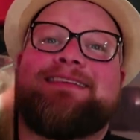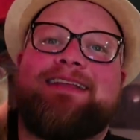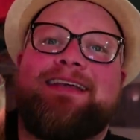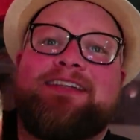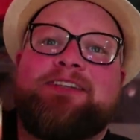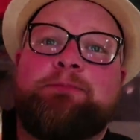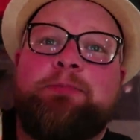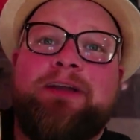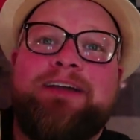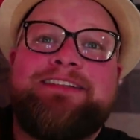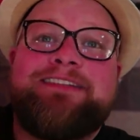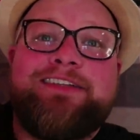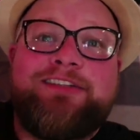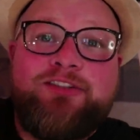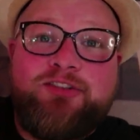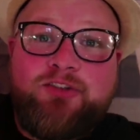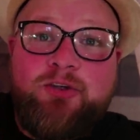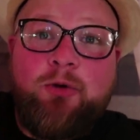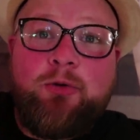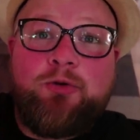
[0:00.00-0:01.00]
This place is
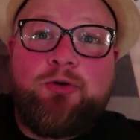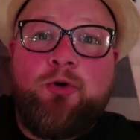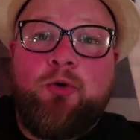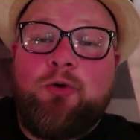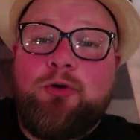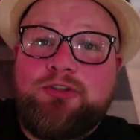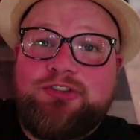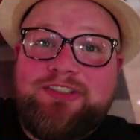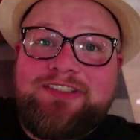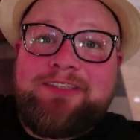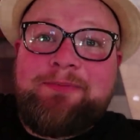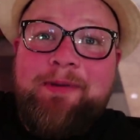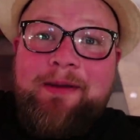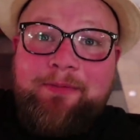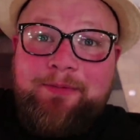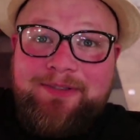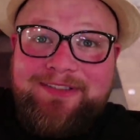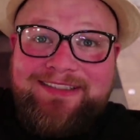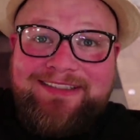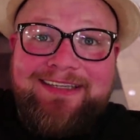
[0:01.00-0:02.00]
so cool just to be
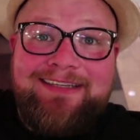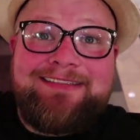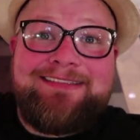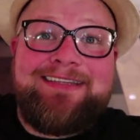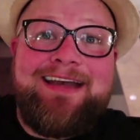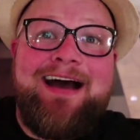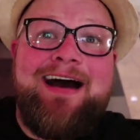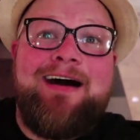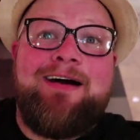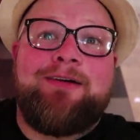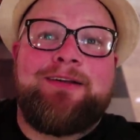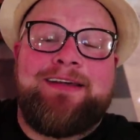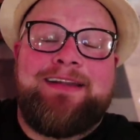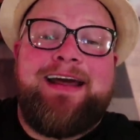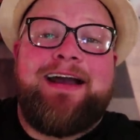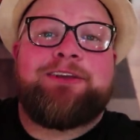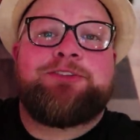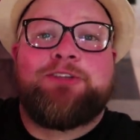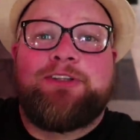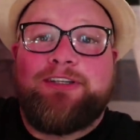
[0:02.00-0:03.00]
able to sit down and
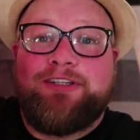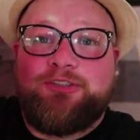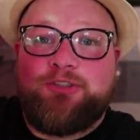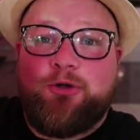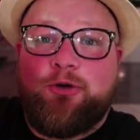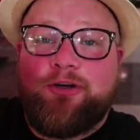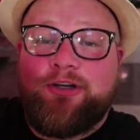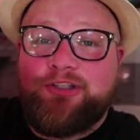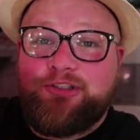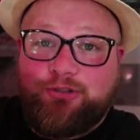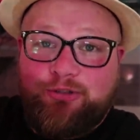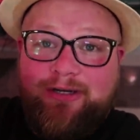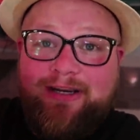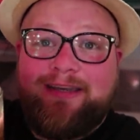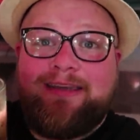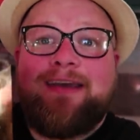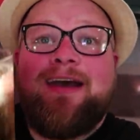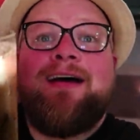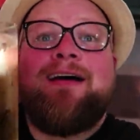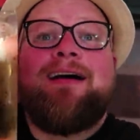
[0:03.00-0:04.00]
actually enjoy a
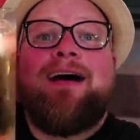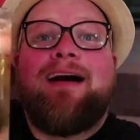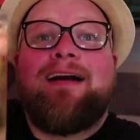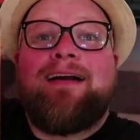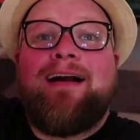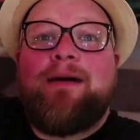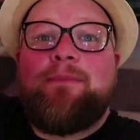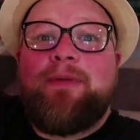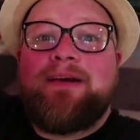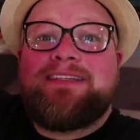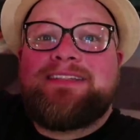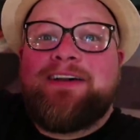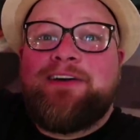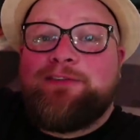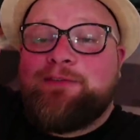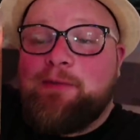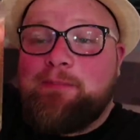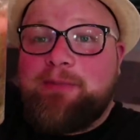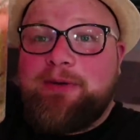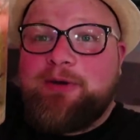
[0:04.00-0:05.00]
drink. I got
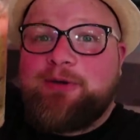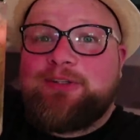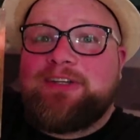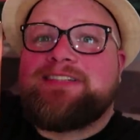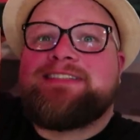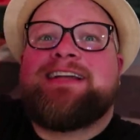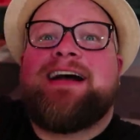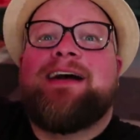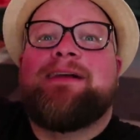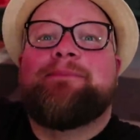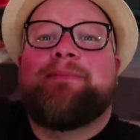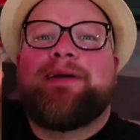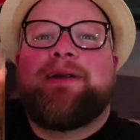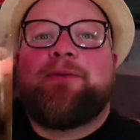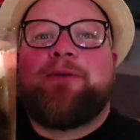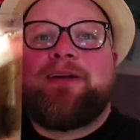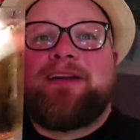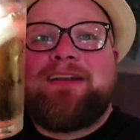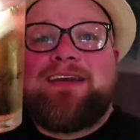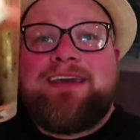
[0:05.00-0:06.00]
myself a beer this time, but I
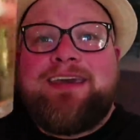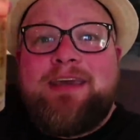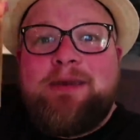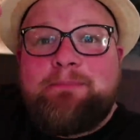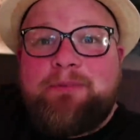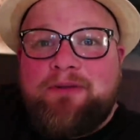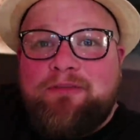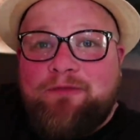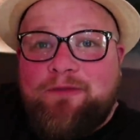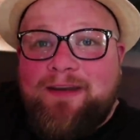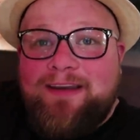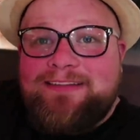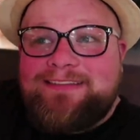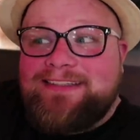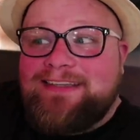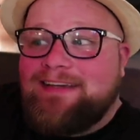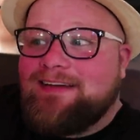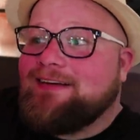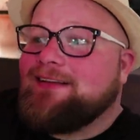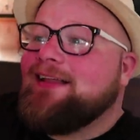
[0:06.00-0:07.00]
wanted to keep it
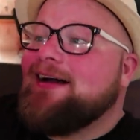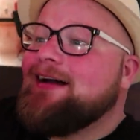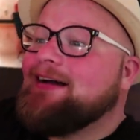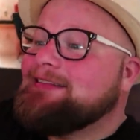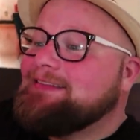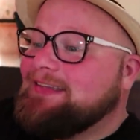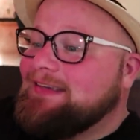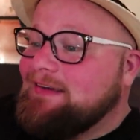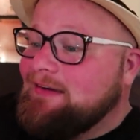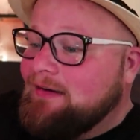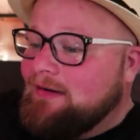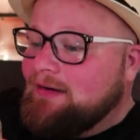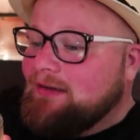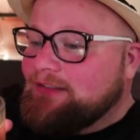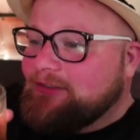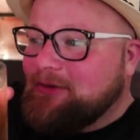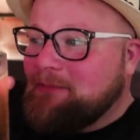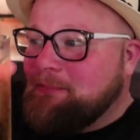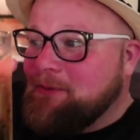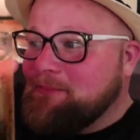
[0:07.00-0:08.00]
fancy and classy,
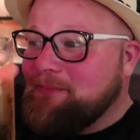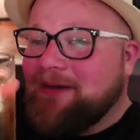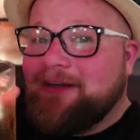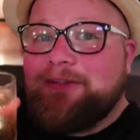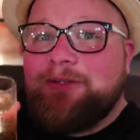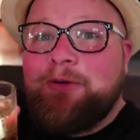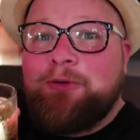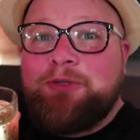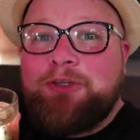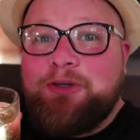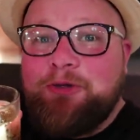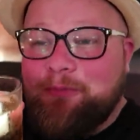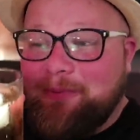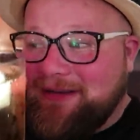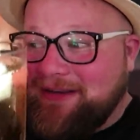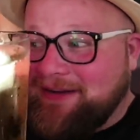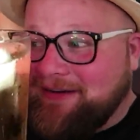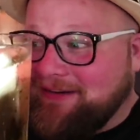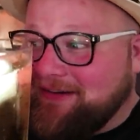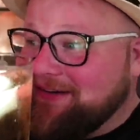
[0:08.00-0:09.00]
so I put my glow cube
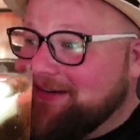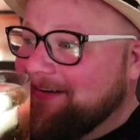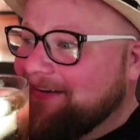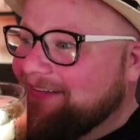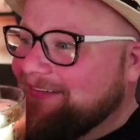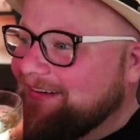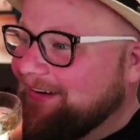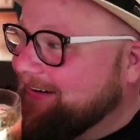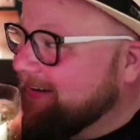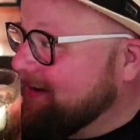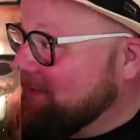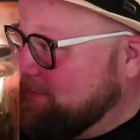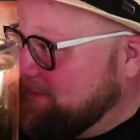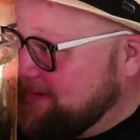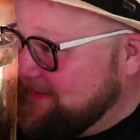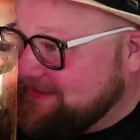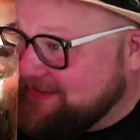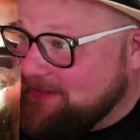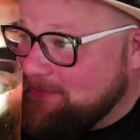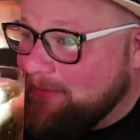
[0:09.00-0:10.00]
in here. Now I got a
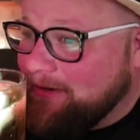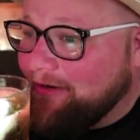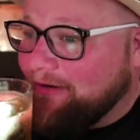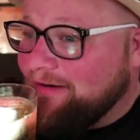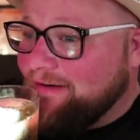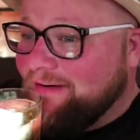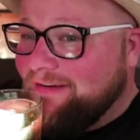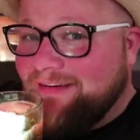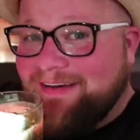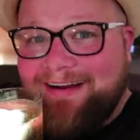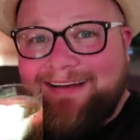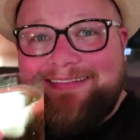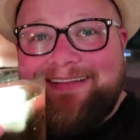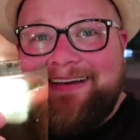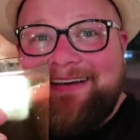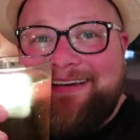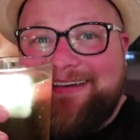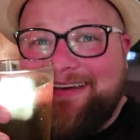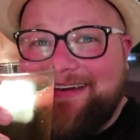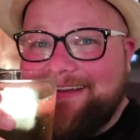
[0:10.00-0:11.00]
fancy beer, and I
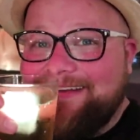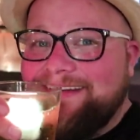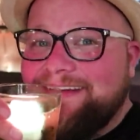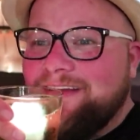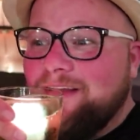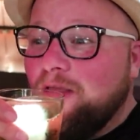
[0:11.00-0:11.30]
like it.